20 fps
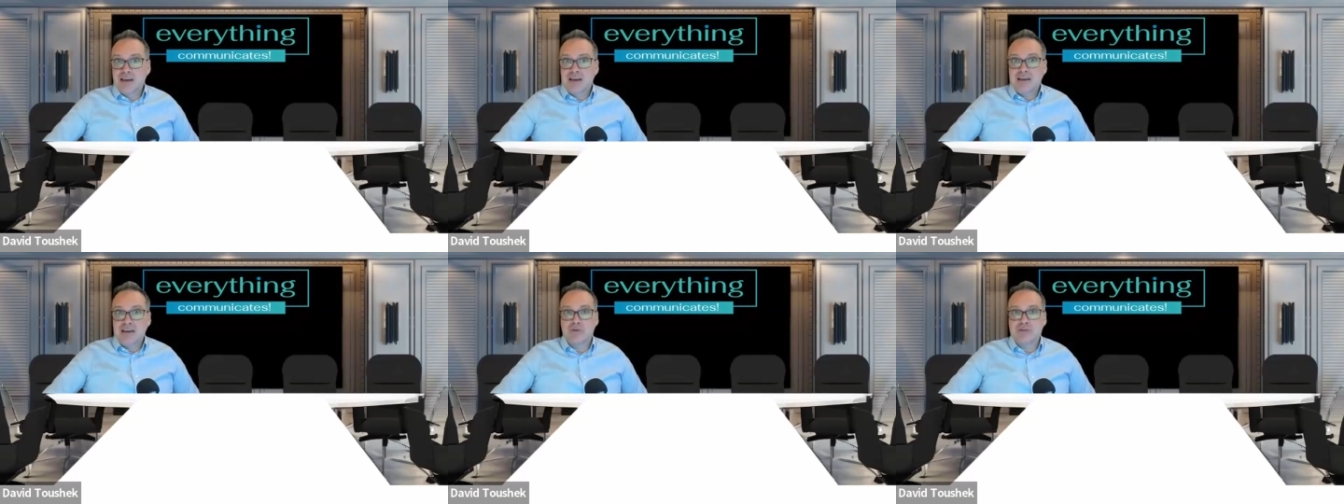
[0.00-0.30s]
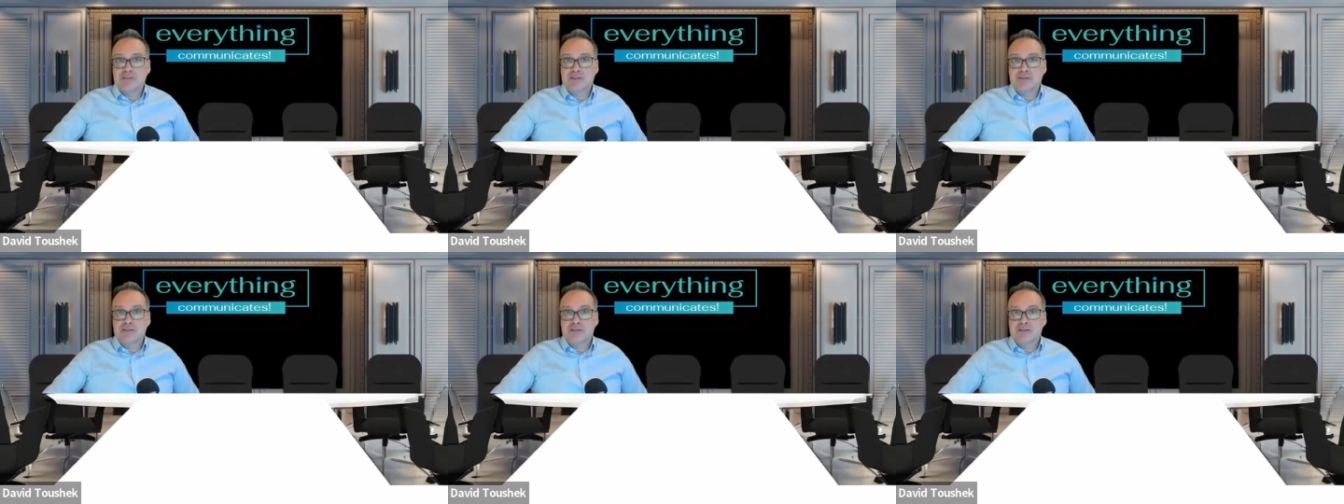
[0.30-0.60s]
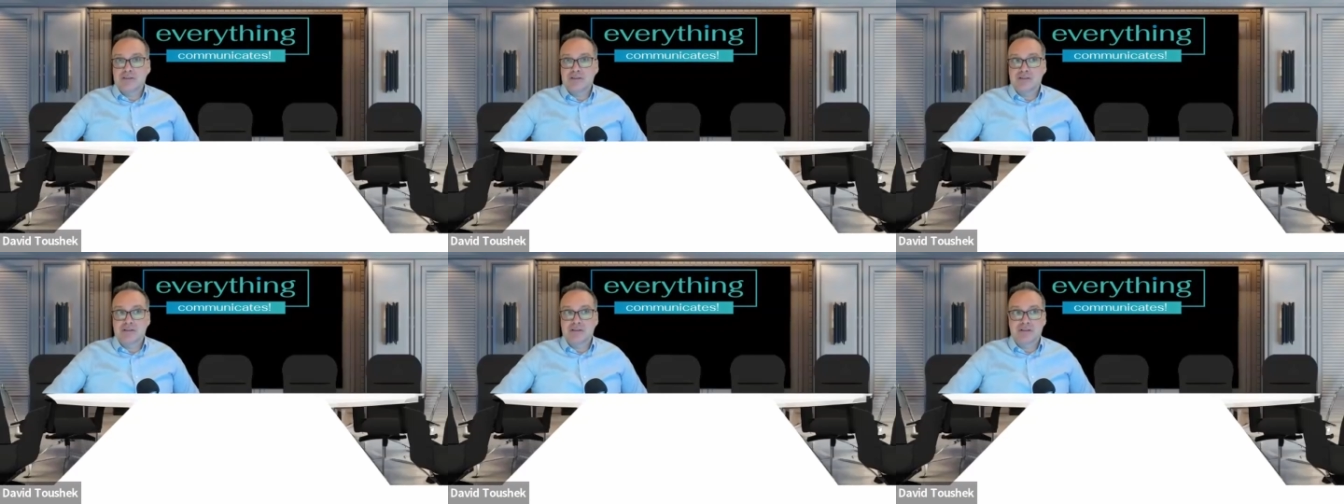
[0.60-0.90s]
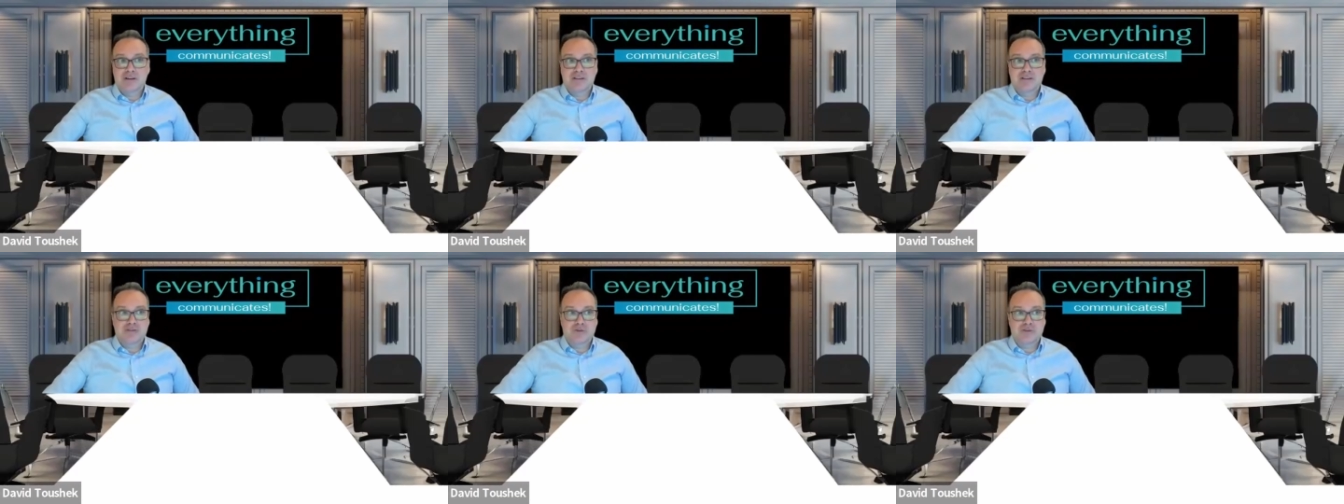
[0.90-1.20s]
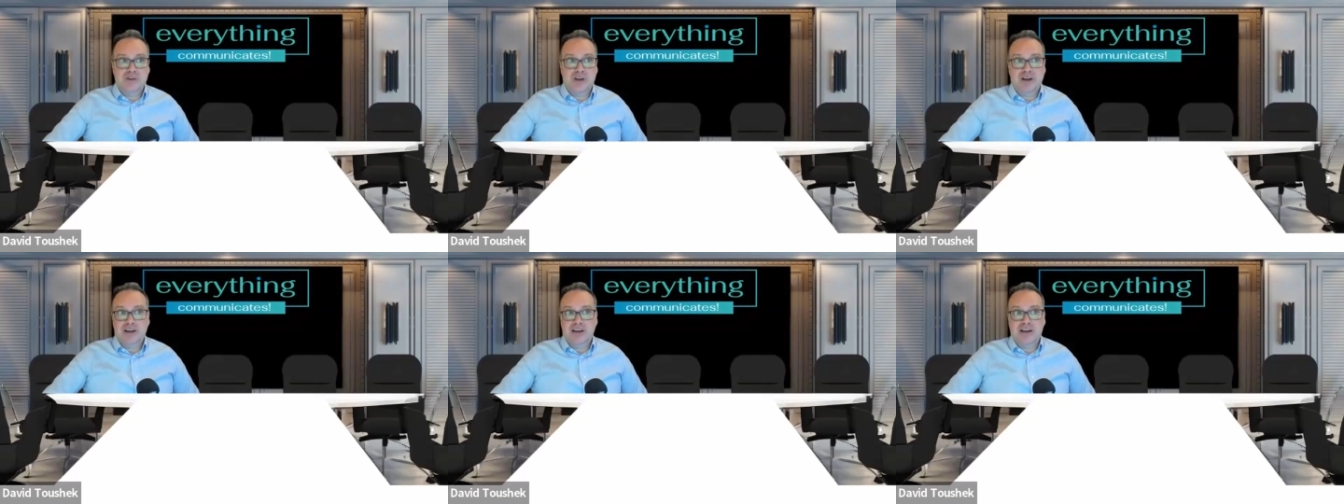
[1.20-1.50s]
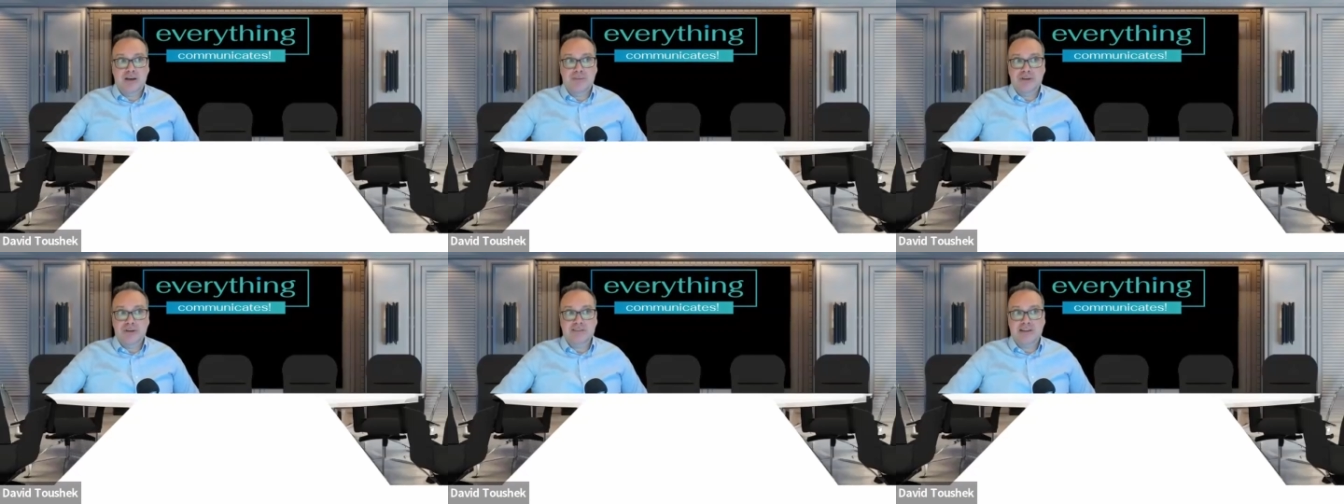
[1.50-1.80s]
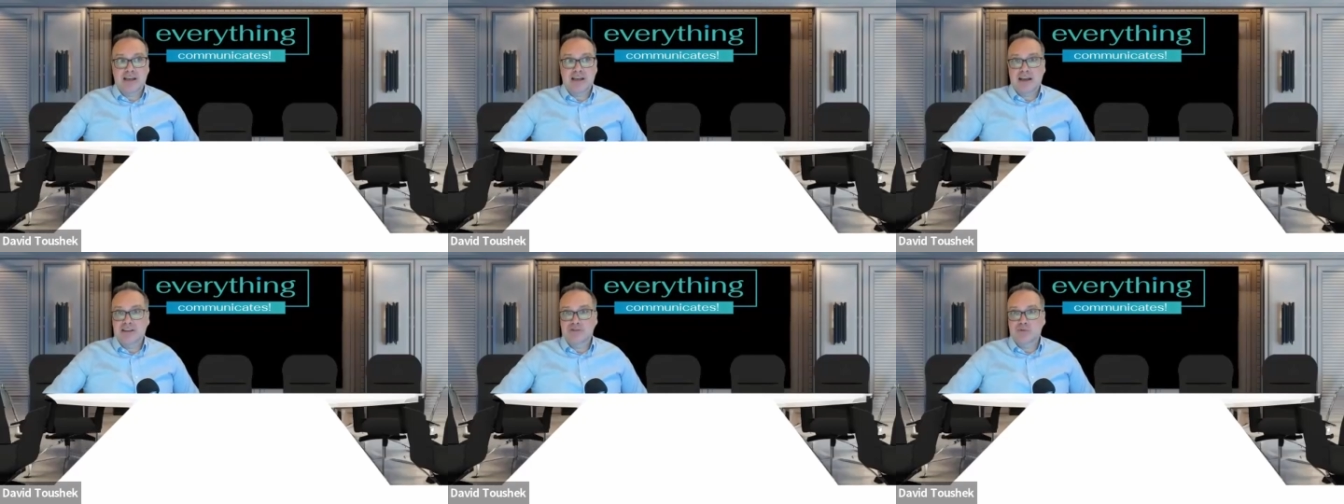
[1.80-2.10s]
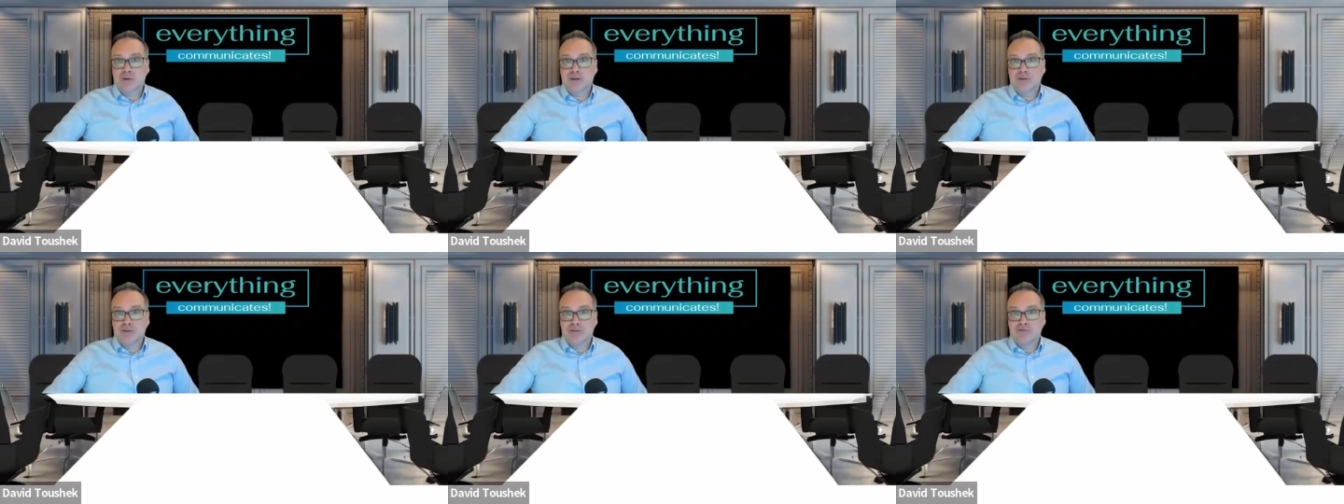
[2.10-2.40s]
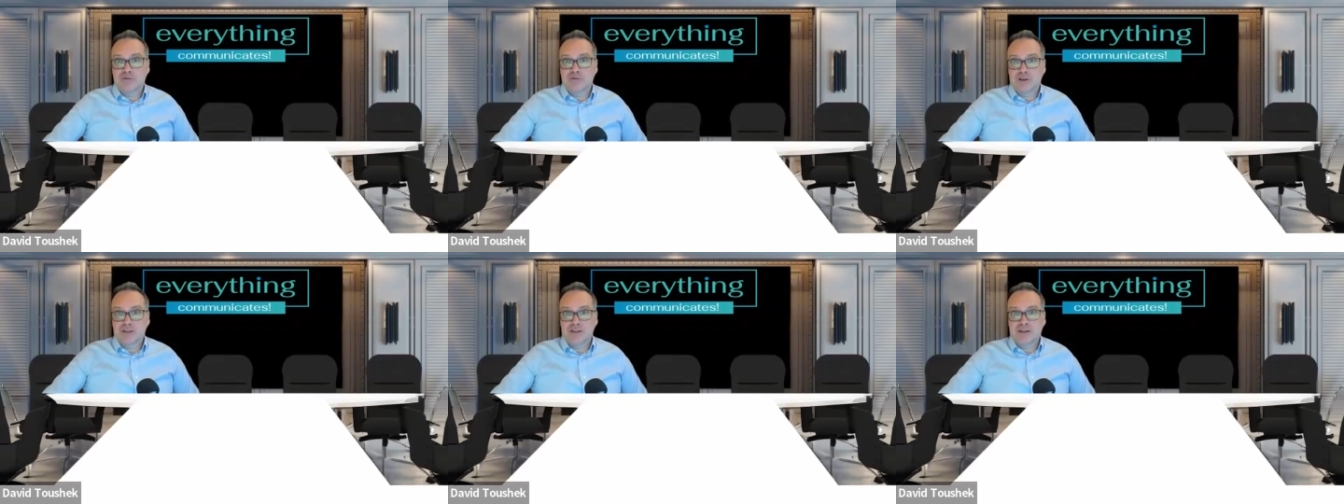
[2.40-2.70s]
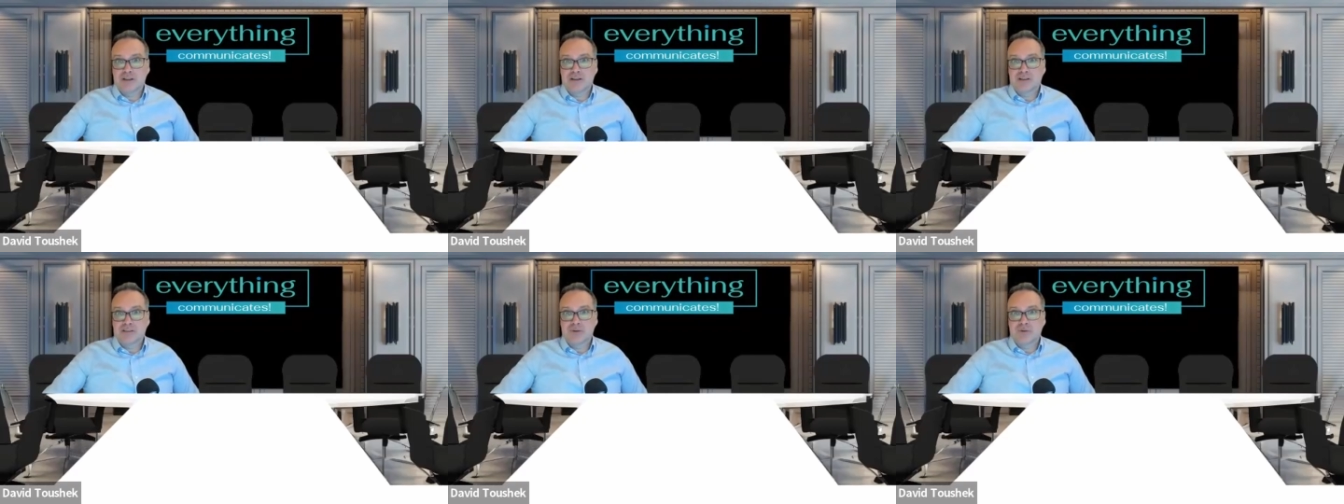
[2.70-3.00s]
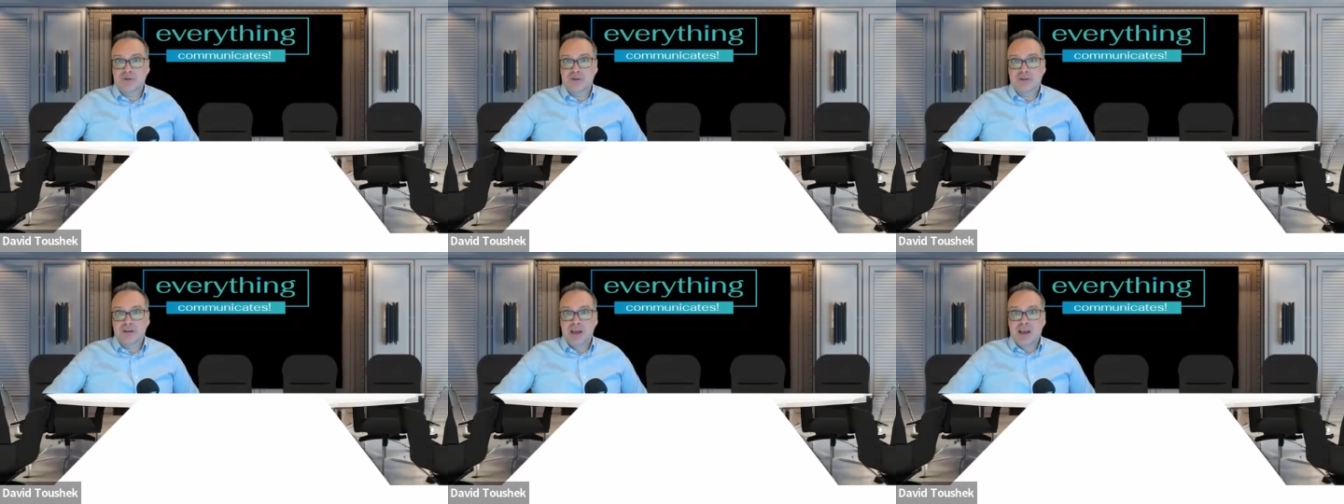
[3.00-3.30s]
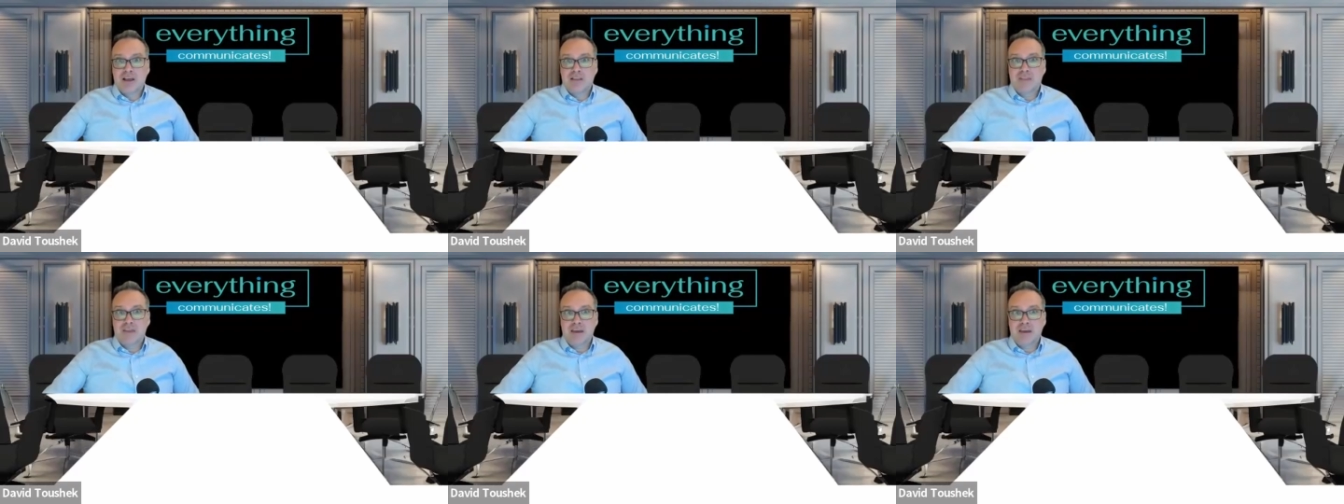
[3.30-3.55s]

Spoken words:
"What was your socioeconomic status when you were 14 years old?"